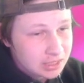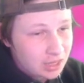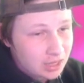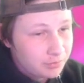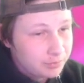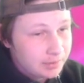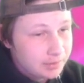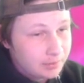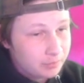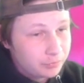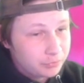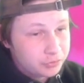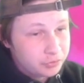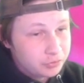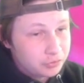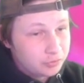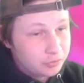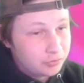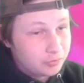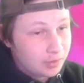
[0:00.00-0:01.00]
I'll be able
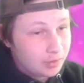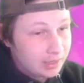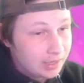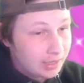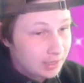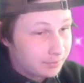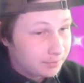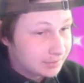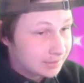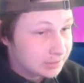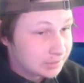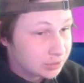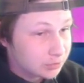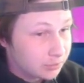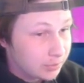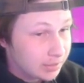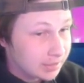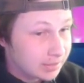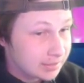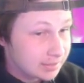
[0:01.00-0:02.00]
to, again, potentially
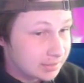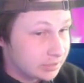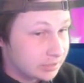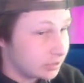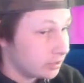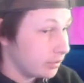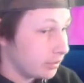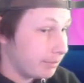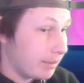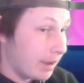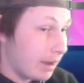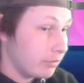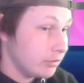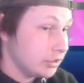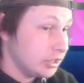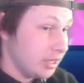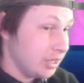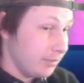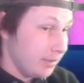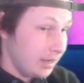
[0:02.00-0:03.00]
win because I just click Power
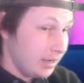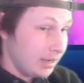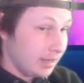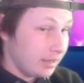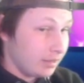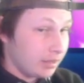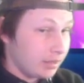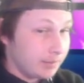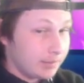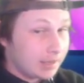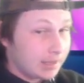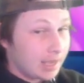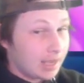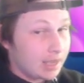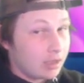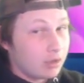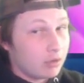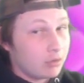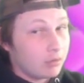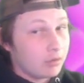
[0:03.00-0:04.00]
Gem and I claim a
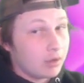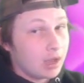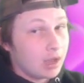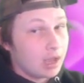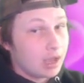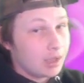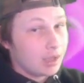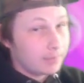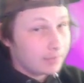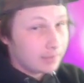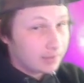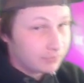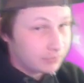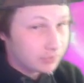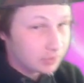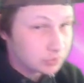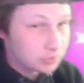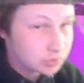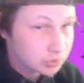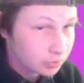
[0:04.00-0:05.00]
KO. Um, if he
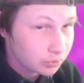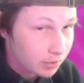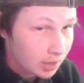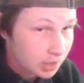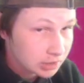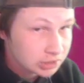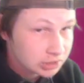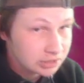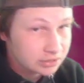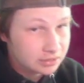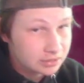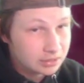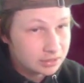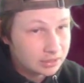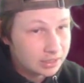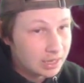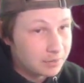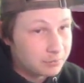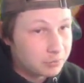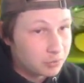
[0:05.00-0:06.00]
goes Narachi, then the
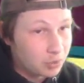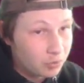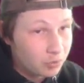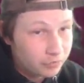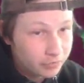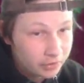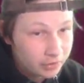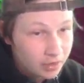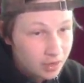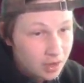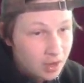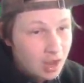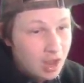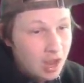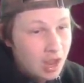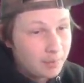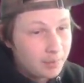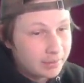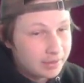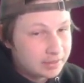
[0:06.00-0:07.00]
game's over.
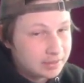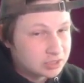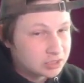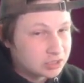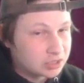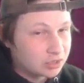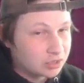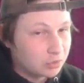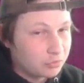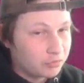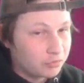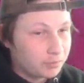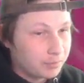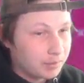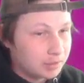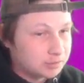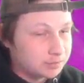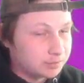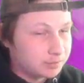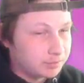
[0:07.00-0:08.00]
Uh, but he's just going to go for a
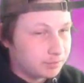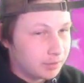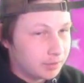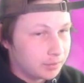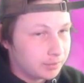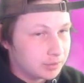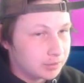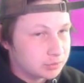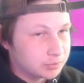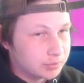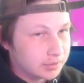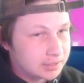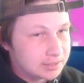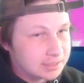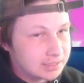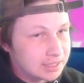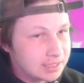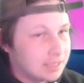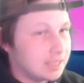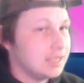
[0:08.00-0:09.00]
buzz, Bug Buzz,
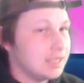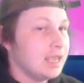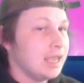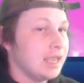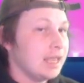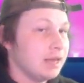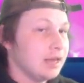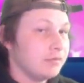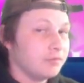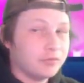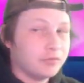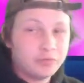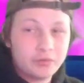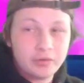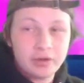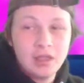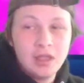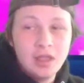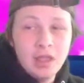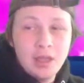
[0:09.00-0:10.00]
realizing that he can't get in for free.